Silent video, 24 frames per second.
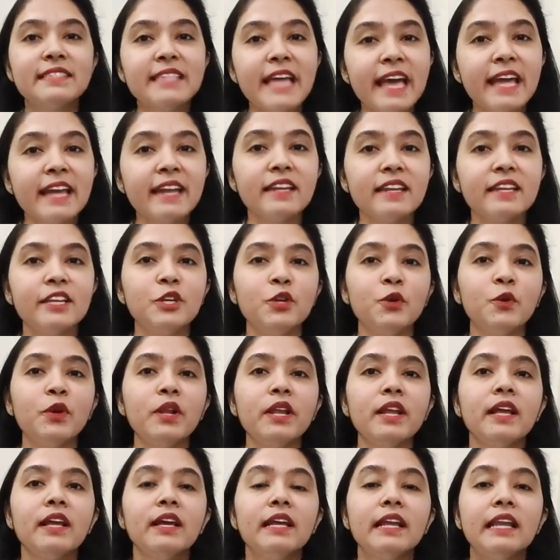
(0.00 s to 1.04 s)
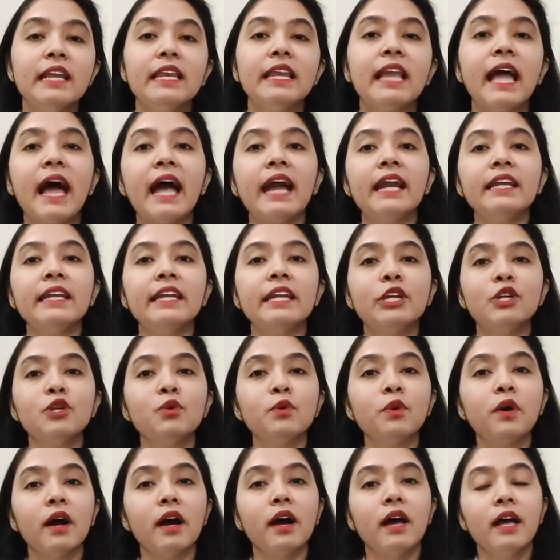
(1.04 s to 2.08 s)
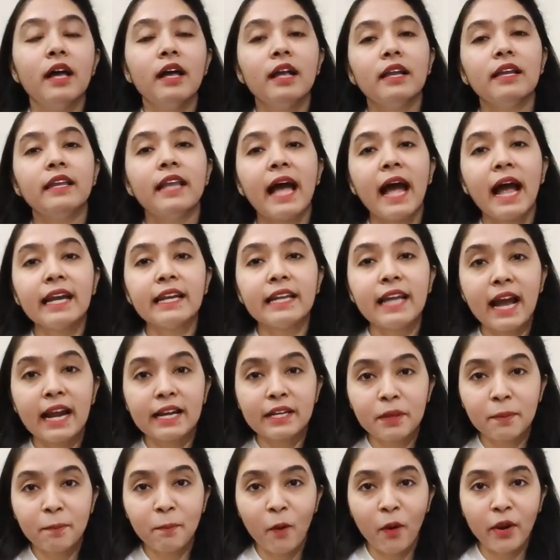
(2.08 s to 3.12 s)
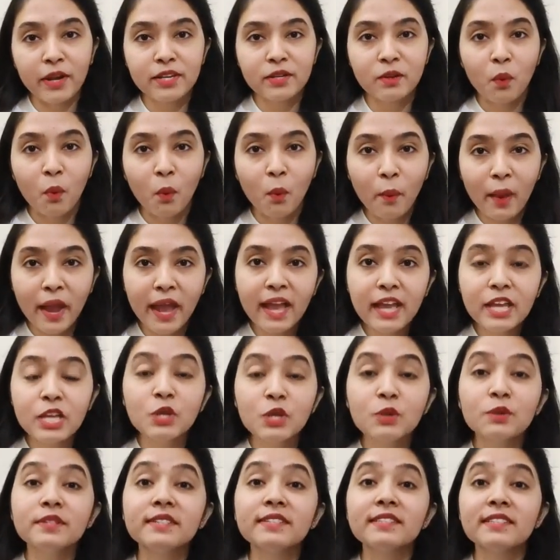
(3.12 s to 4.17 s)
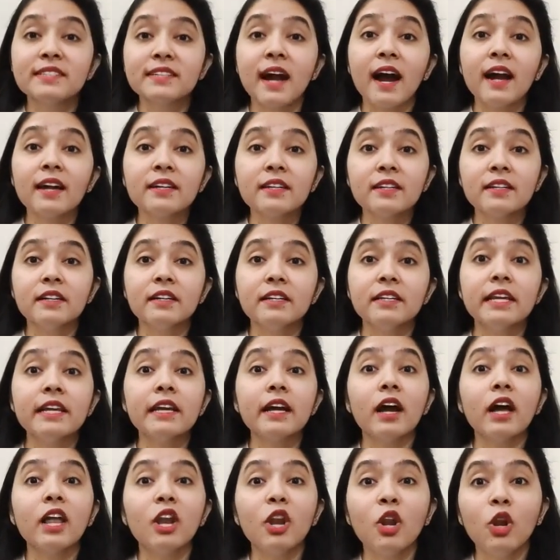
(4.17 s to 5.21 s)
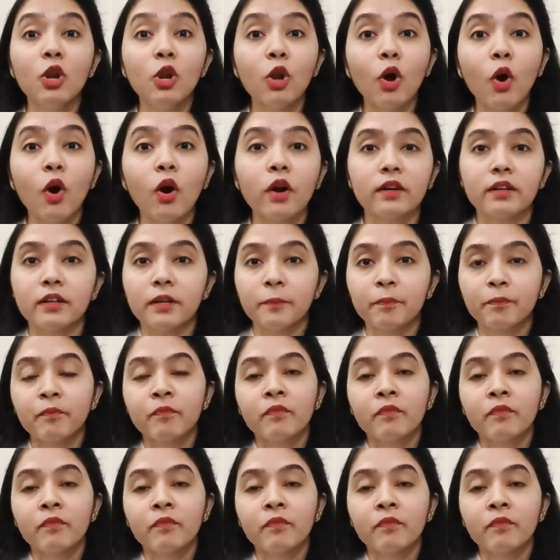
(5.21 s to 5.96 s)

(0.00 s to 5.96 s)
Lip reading: then you will land at a point where you start earning a lot